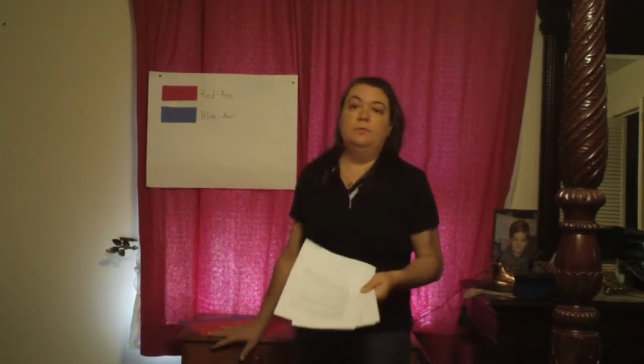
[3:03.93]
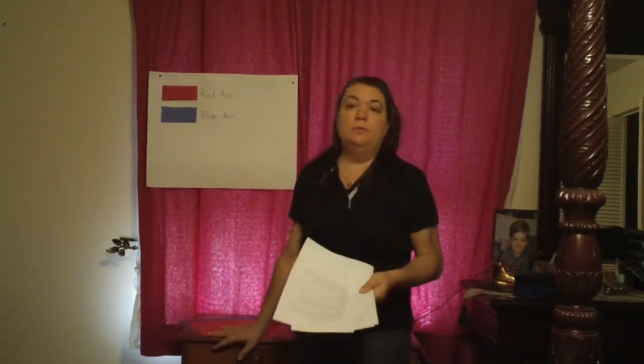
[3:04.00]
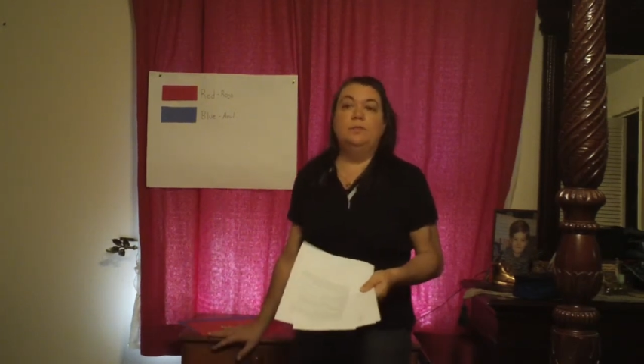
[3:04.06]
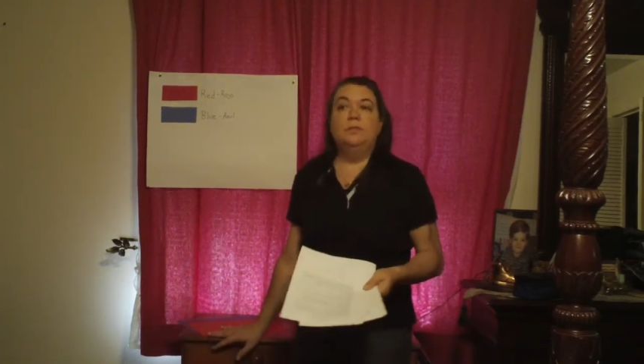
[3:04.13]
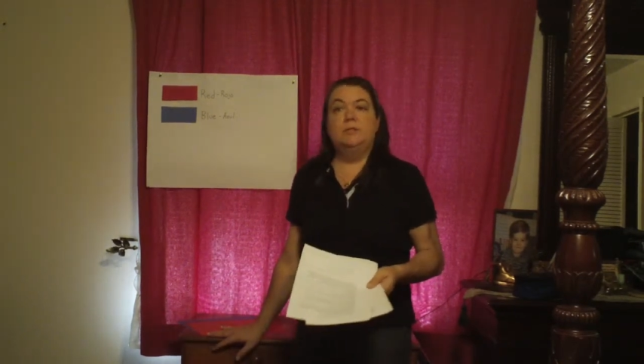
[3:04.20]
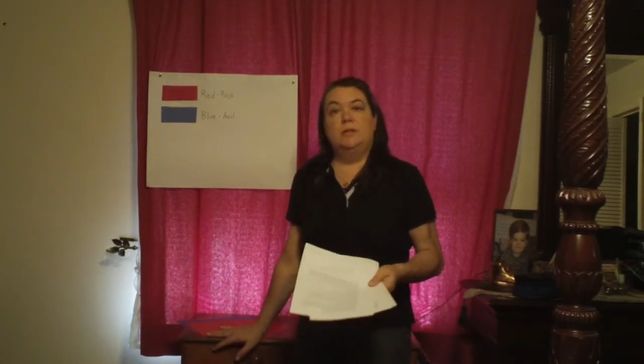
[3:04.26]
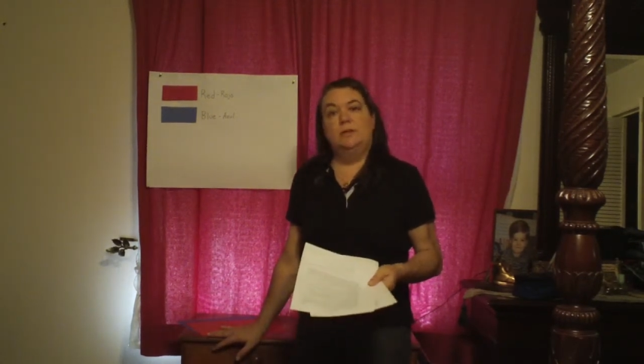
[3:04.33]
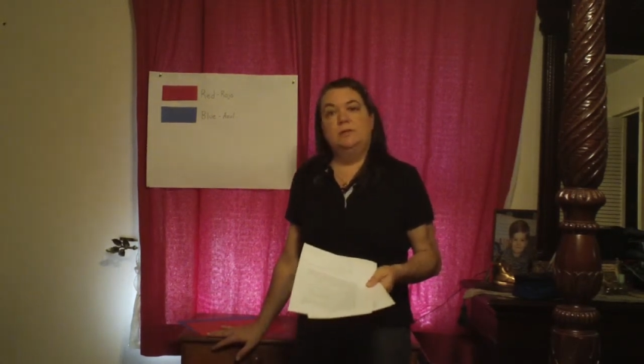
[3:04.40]

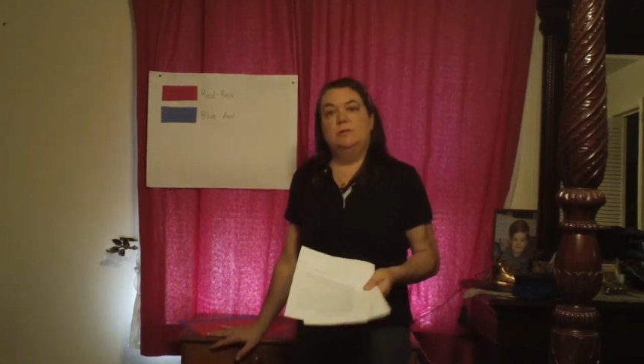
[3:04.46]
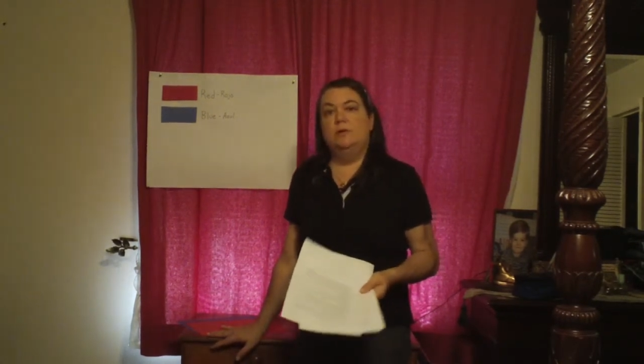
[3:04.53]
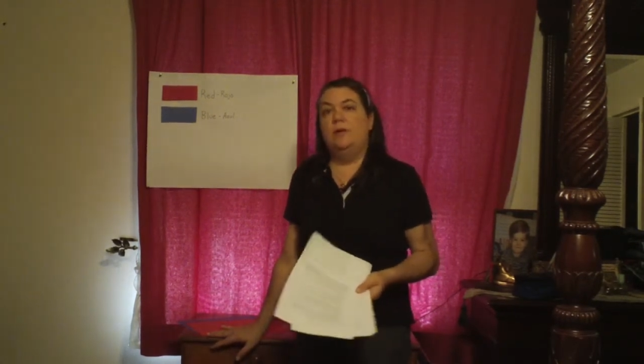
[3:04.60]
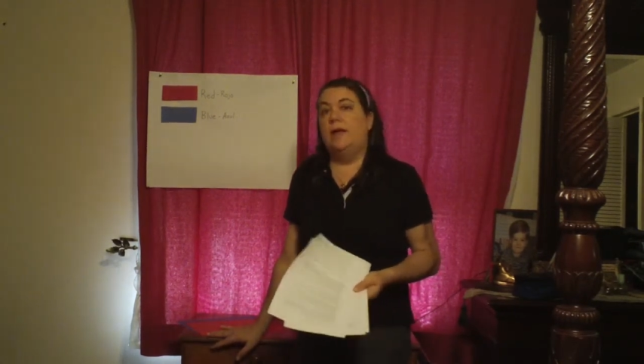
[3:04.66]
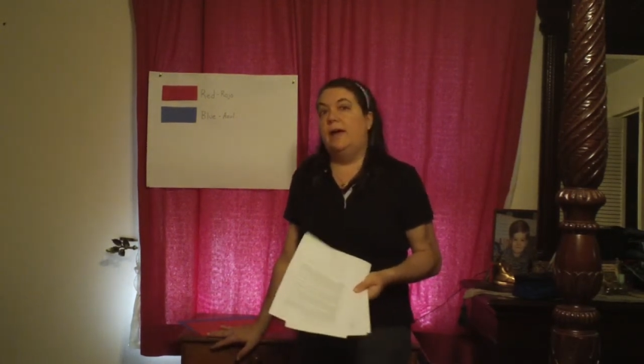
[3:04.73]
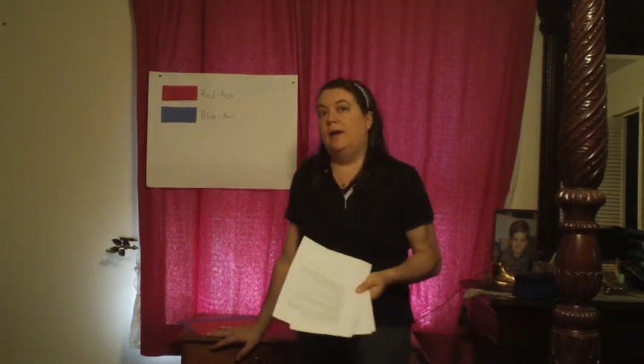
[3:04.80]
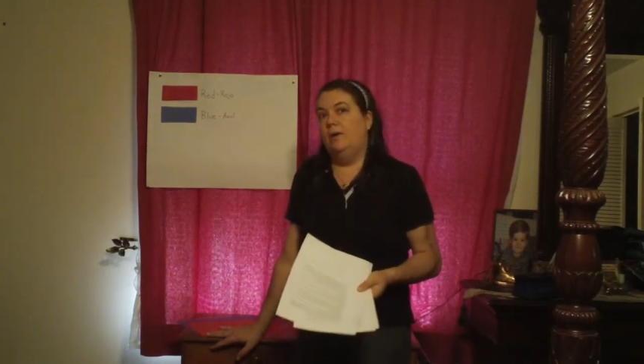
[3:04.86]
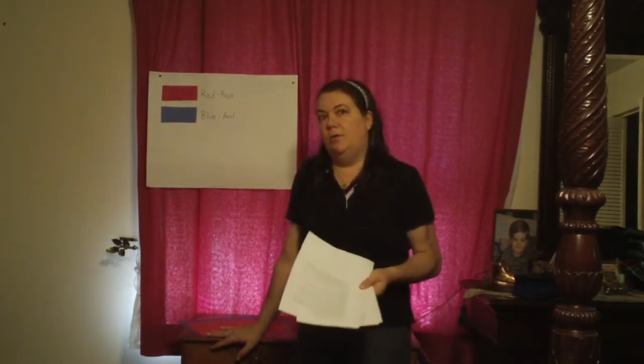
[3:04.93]
which is also
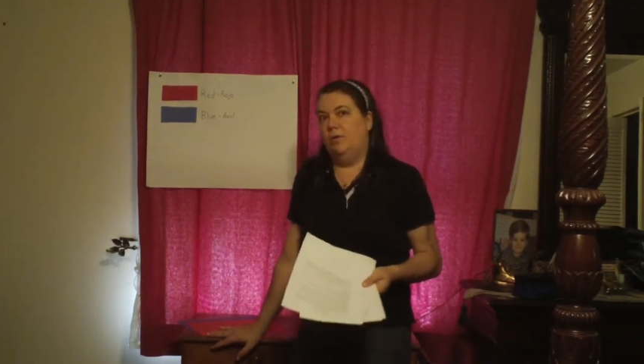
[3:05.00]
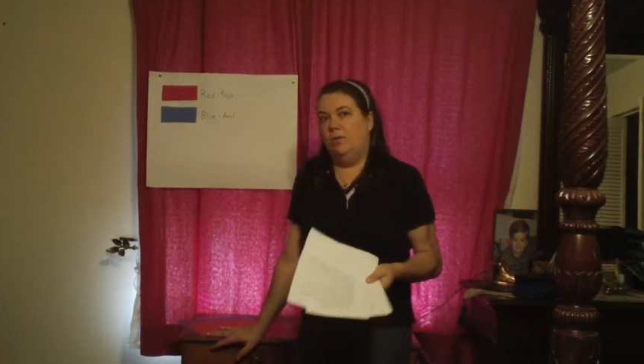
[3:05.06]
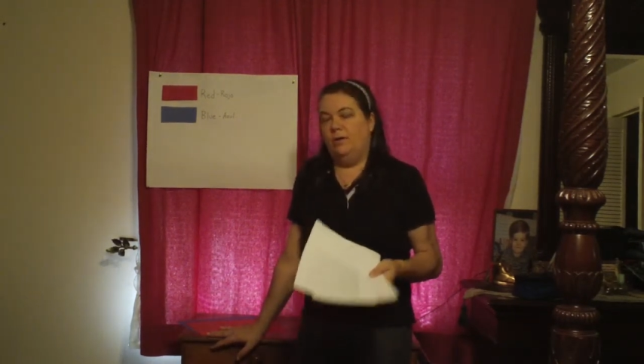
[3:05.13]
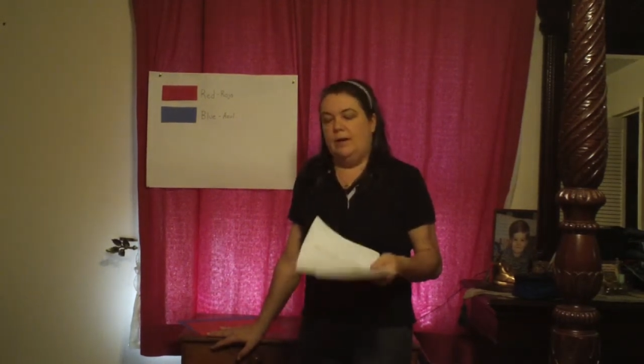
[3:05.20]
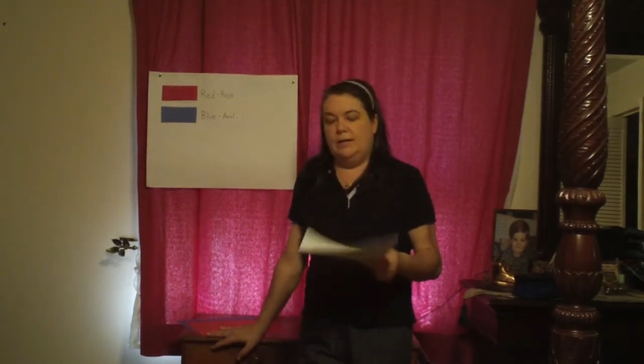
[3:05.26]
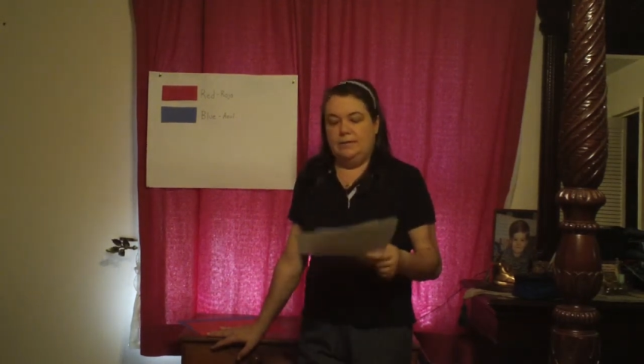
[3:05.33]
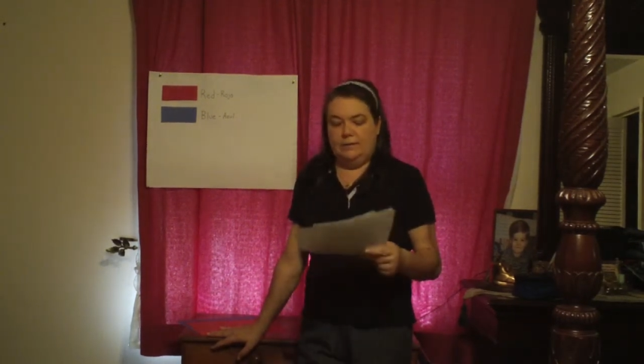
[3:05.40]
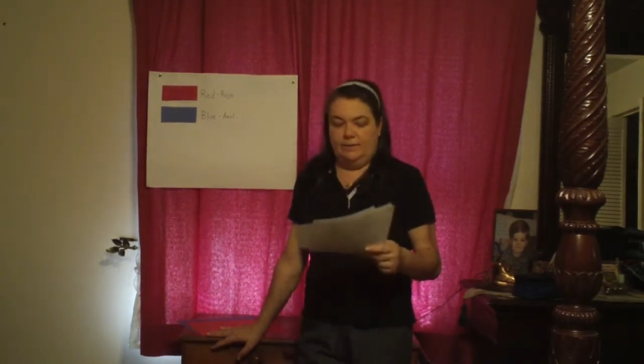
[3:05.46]

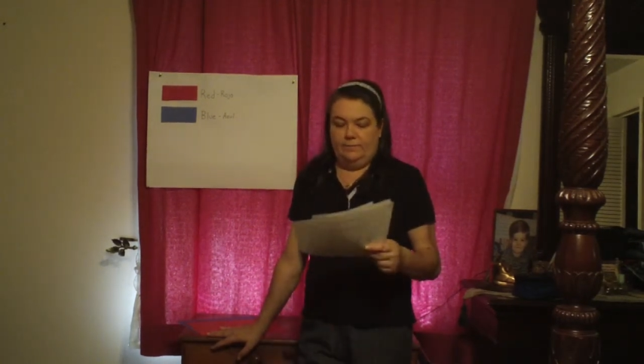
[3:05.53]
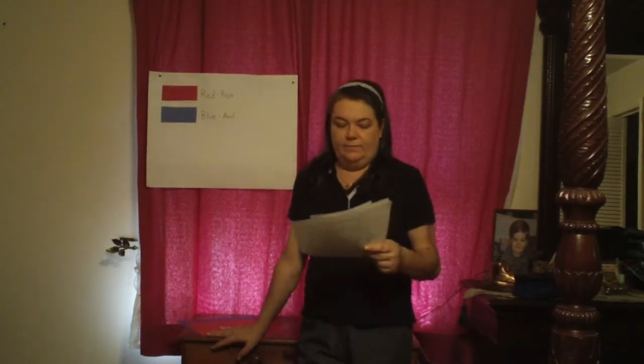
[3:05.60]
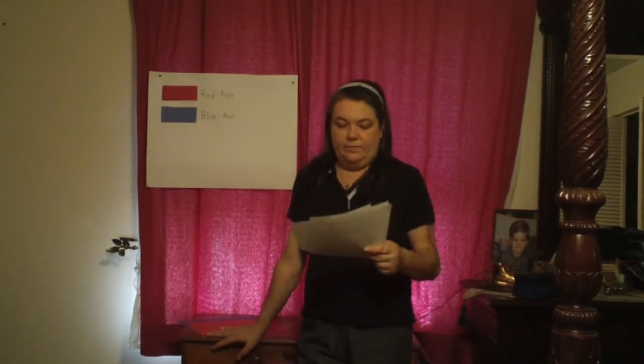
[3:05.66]
categorizing